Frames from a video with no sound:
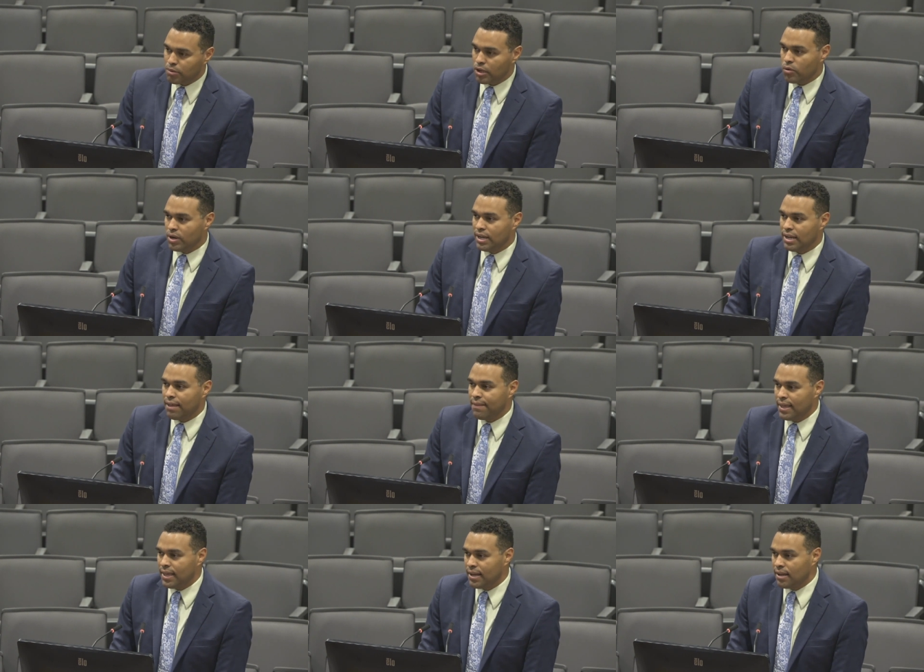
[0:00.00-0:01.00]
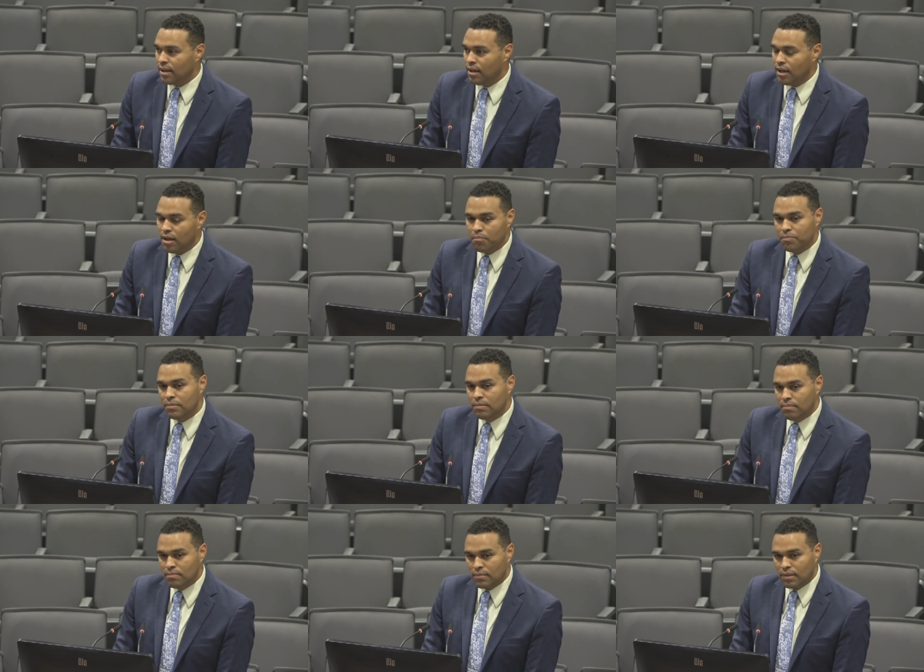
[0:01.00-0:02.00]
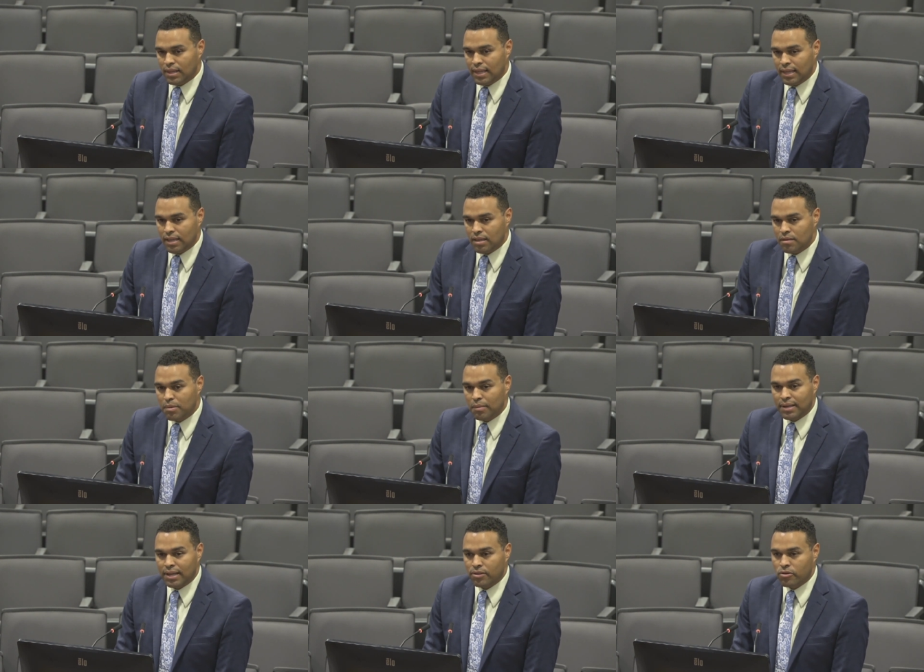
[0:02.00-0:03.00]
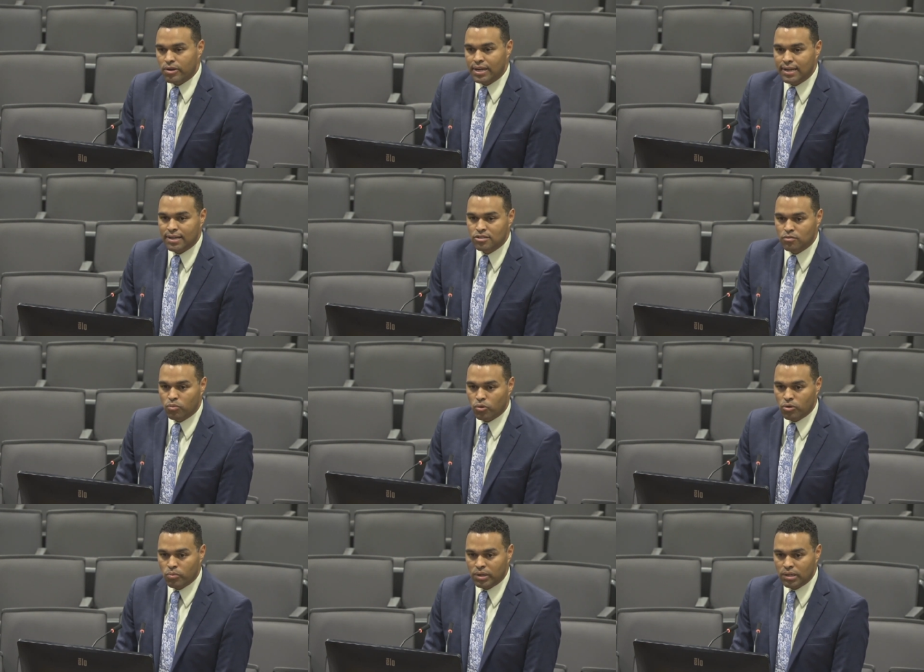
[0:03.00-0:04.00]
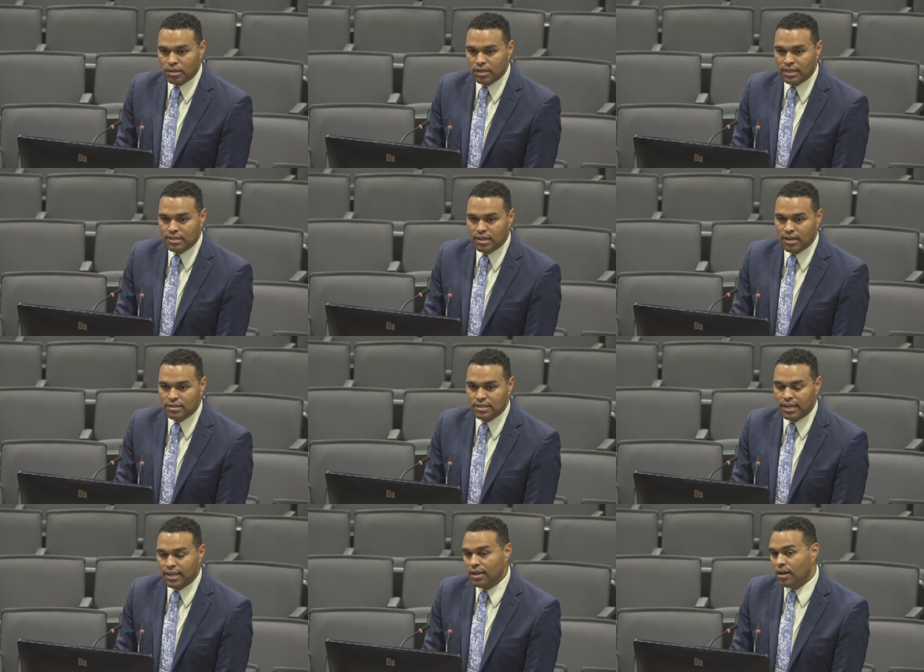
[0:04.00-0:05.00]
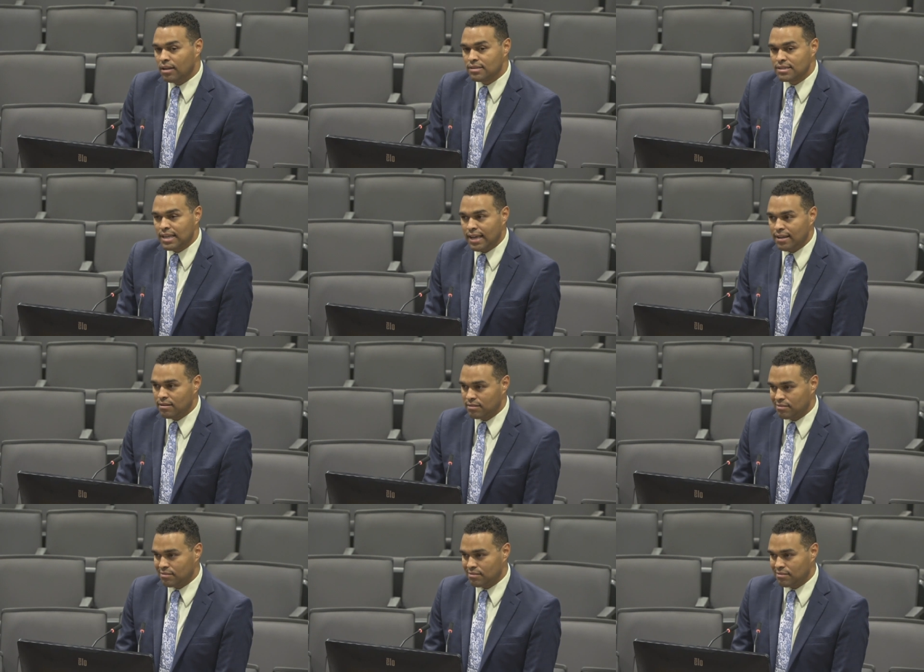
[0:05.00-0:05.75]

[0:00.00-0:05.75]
uploaded, and then the Public Health Accreditation Board will conduct a on-site